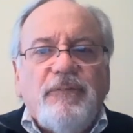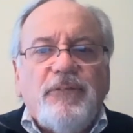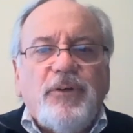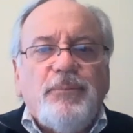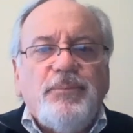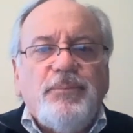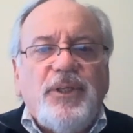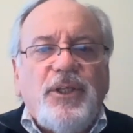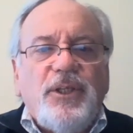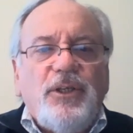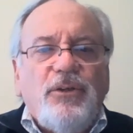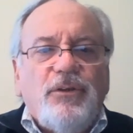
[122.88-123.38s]

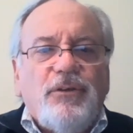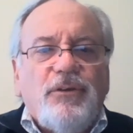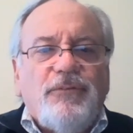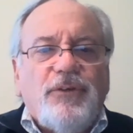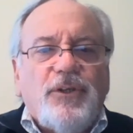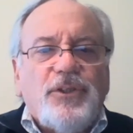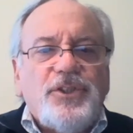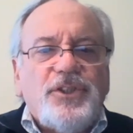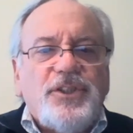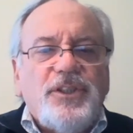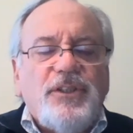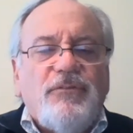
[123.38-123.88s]
from the
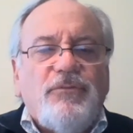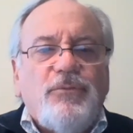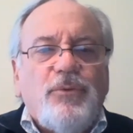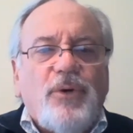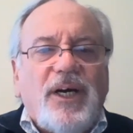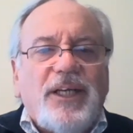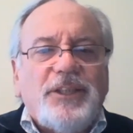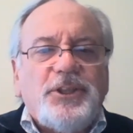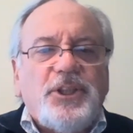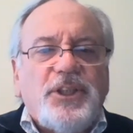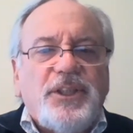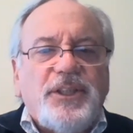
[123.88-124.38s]
University of
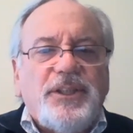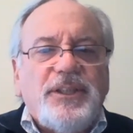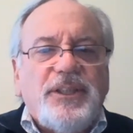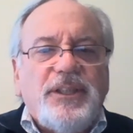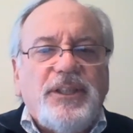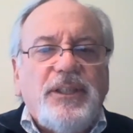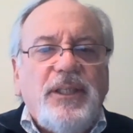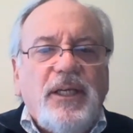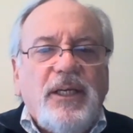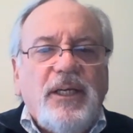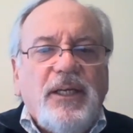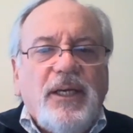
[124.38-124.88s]

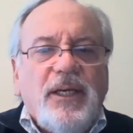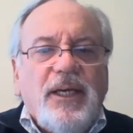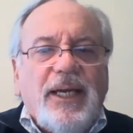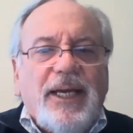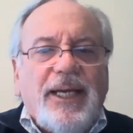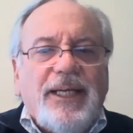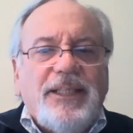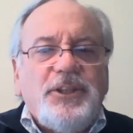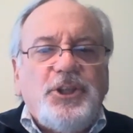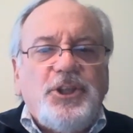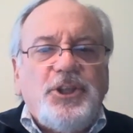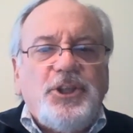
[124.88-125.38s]
Washington
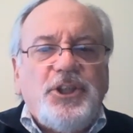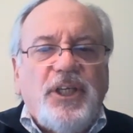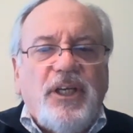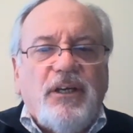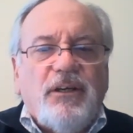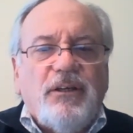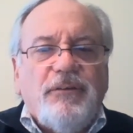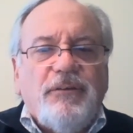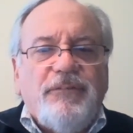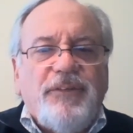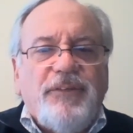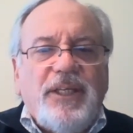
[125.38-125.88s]
and chair
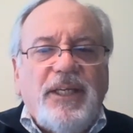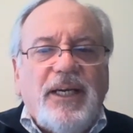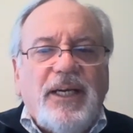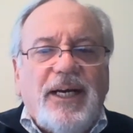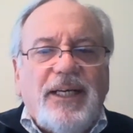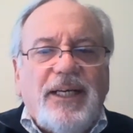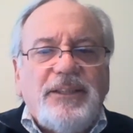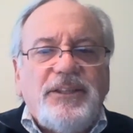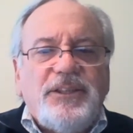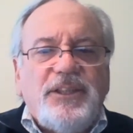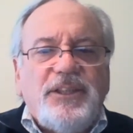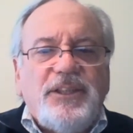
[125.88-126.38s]
of the
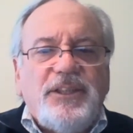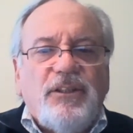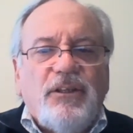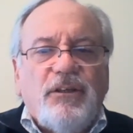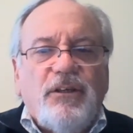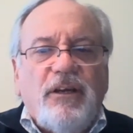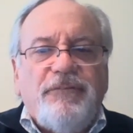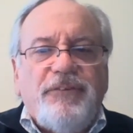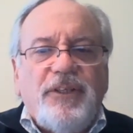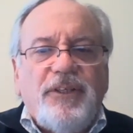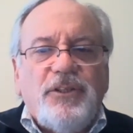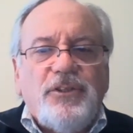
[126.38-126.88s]

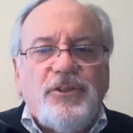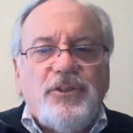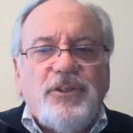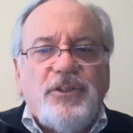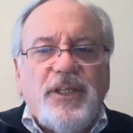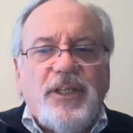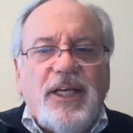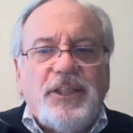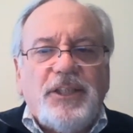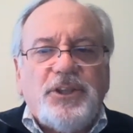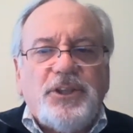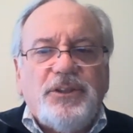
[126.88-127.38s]
ICRF
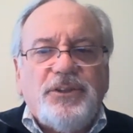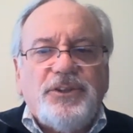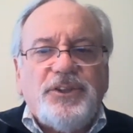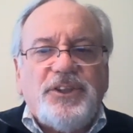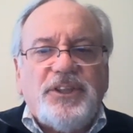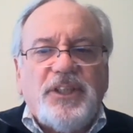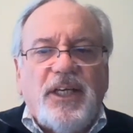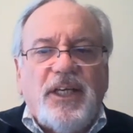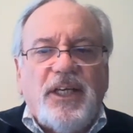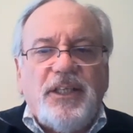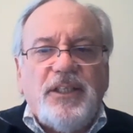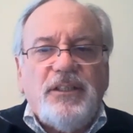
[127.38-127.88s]
International
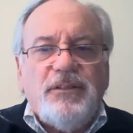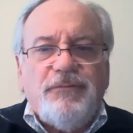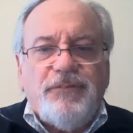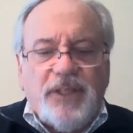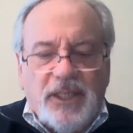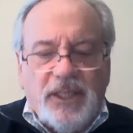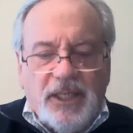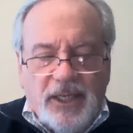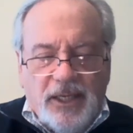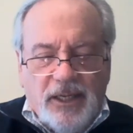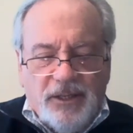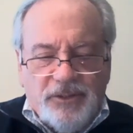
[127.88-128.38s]
Scientific
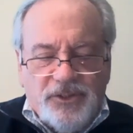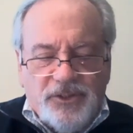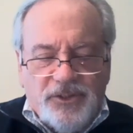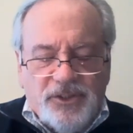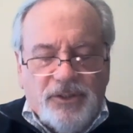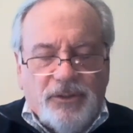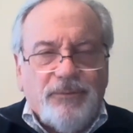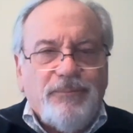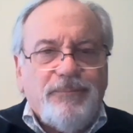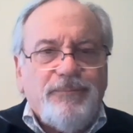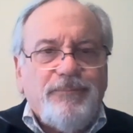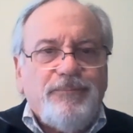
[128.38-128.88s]

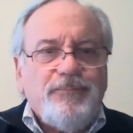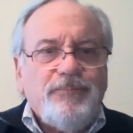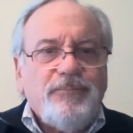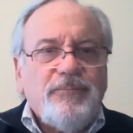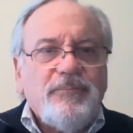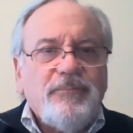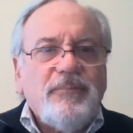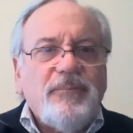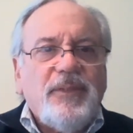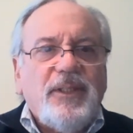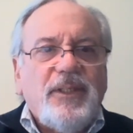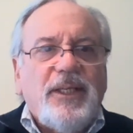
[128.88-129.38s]
Council.
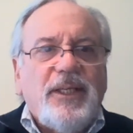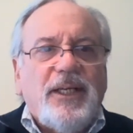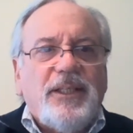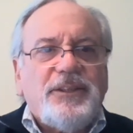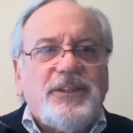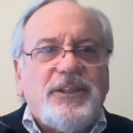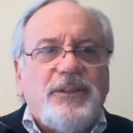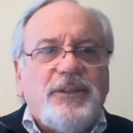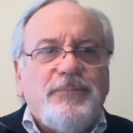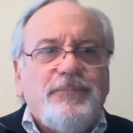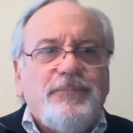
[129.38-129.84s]
Nancy.